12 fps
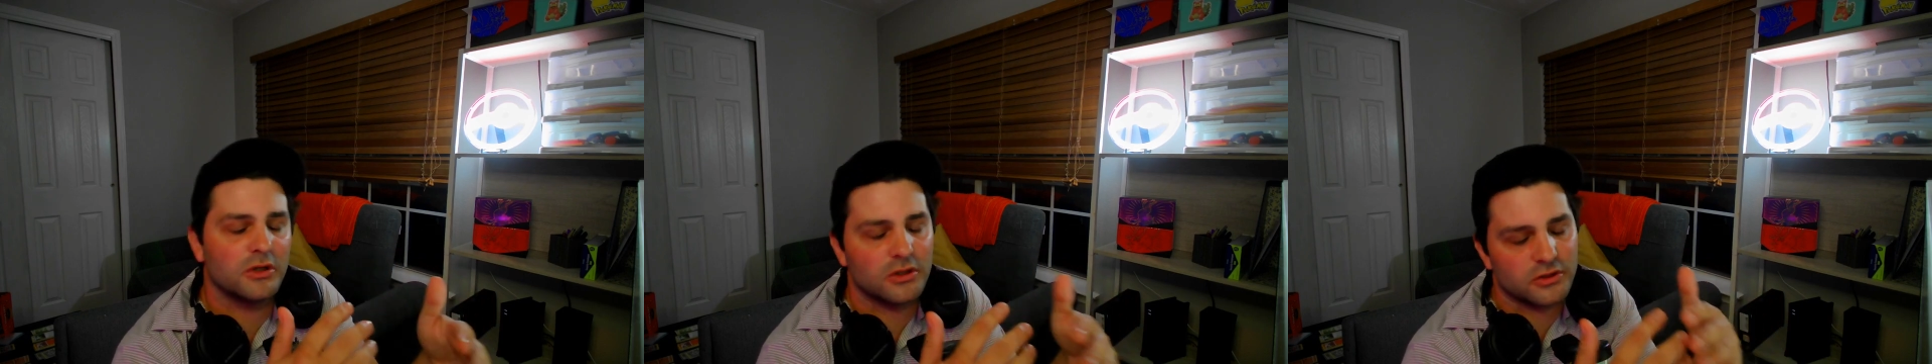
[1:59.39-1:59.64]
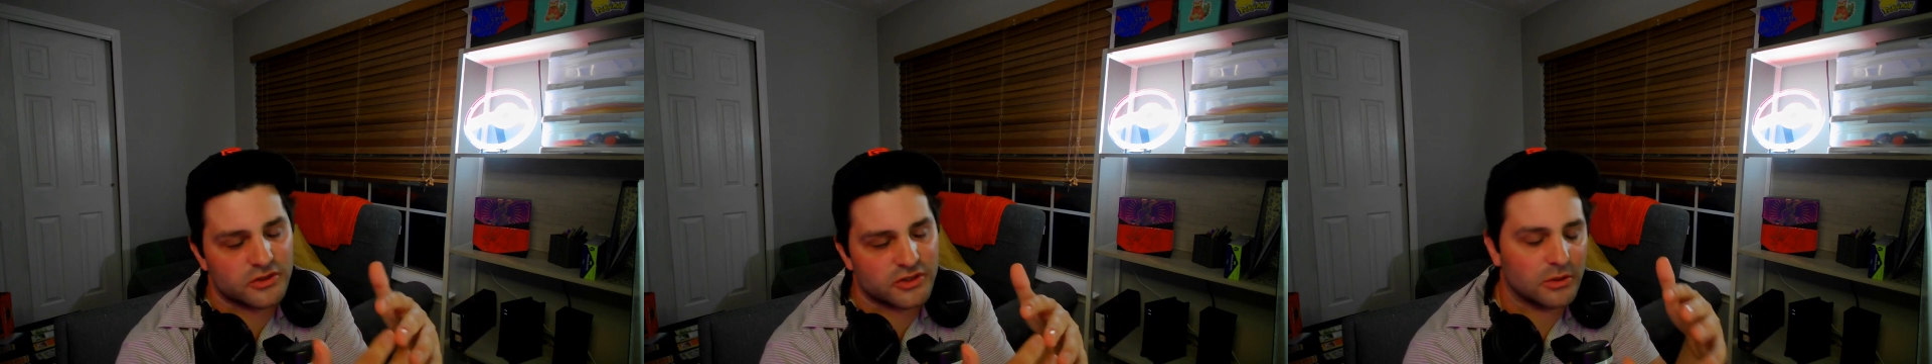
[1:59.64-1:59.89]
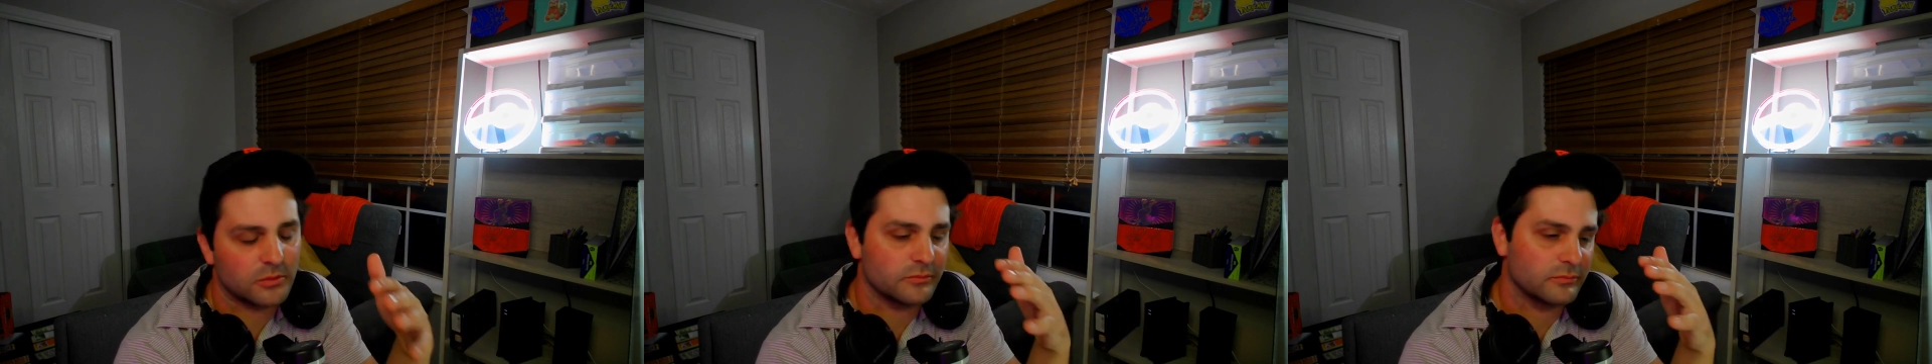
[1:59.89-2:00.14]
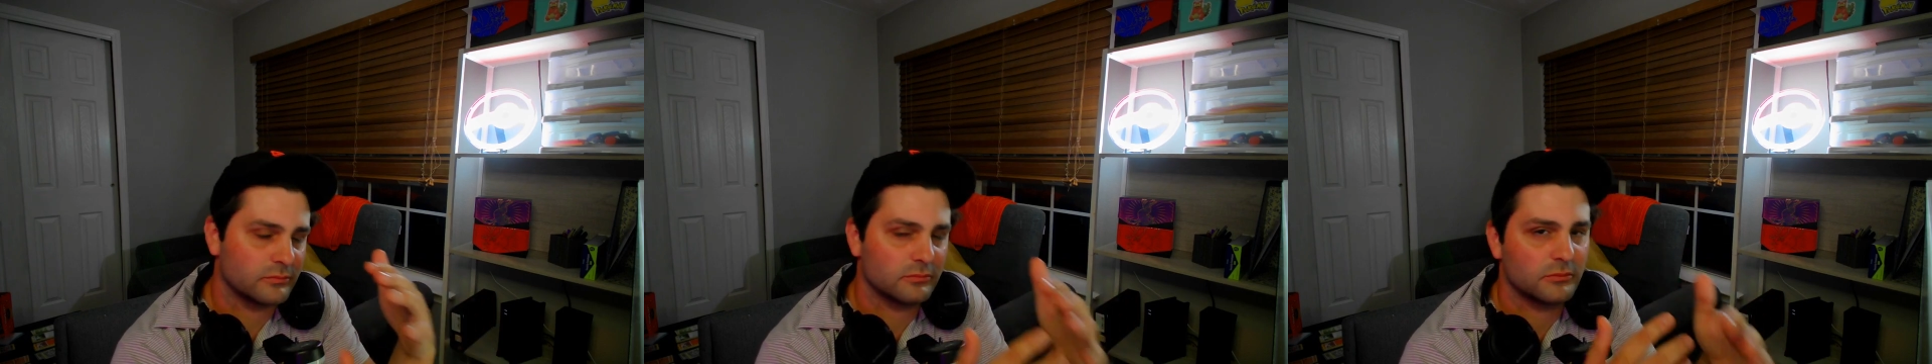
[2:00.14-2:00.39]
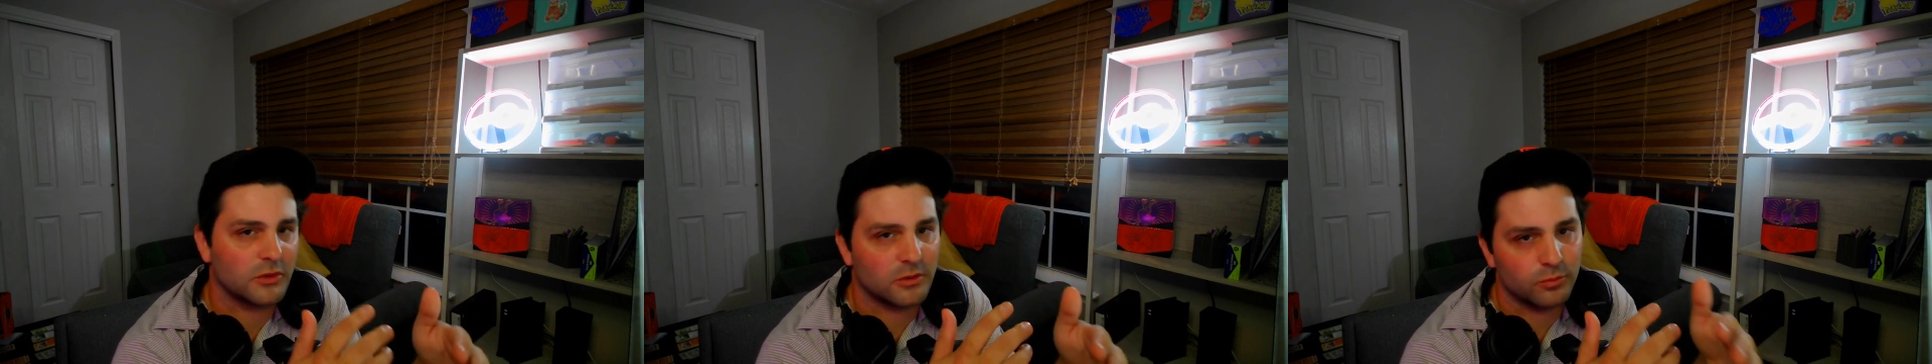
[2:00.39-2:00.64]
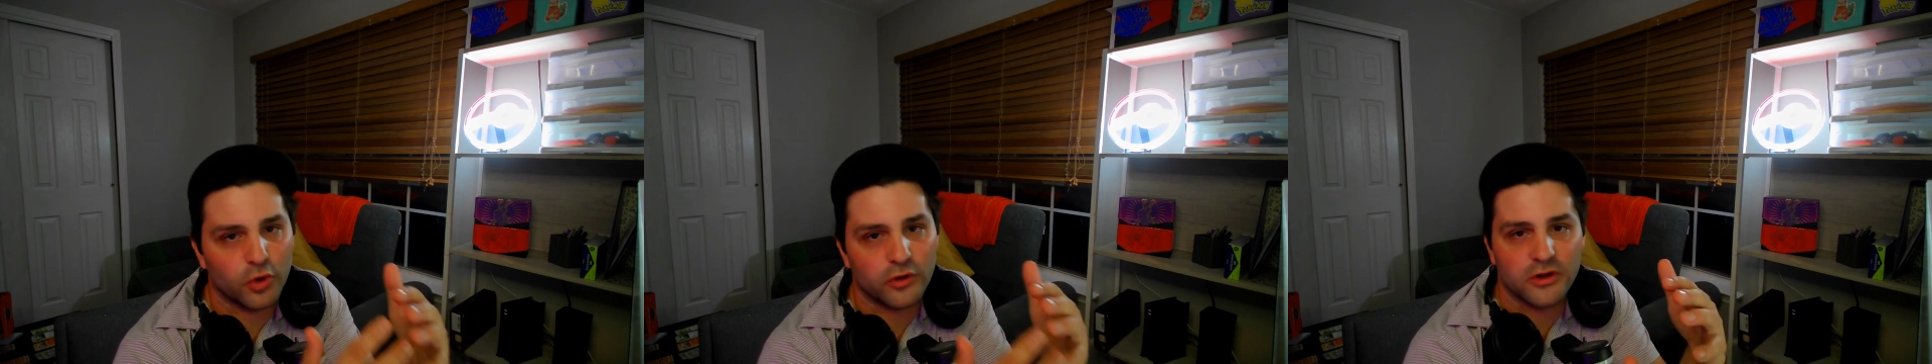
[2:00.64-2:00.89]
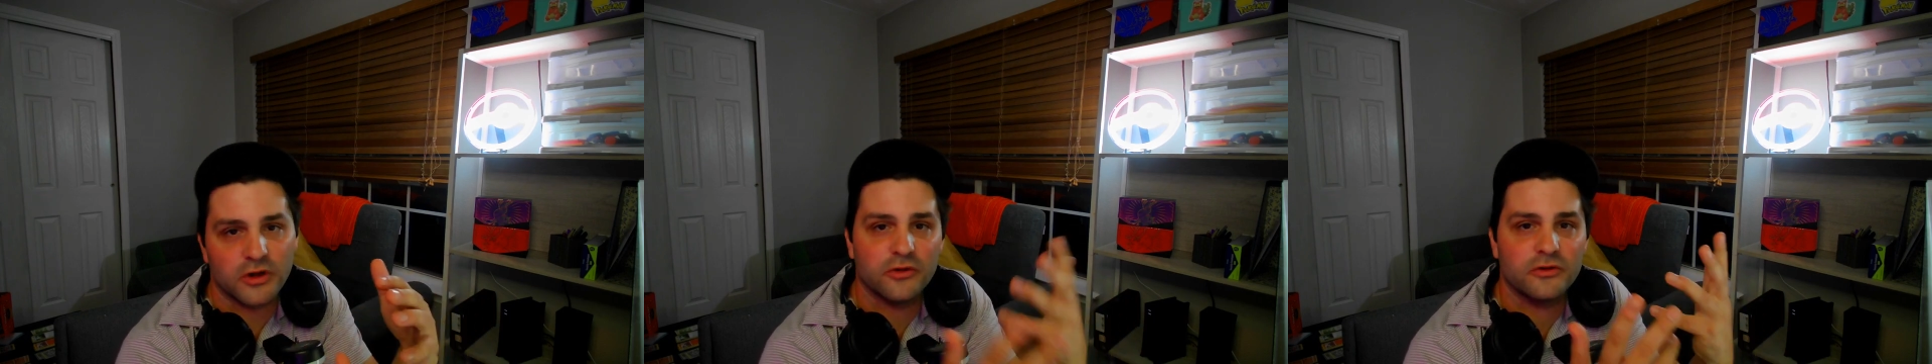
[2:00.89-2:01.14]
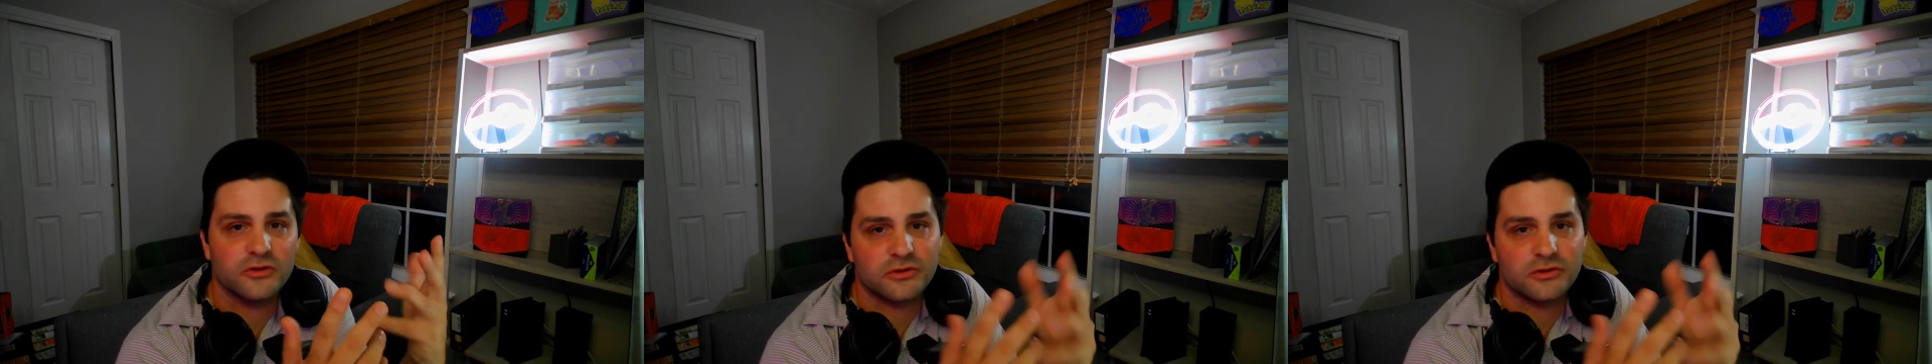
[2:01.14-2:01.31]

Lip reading: some more than others,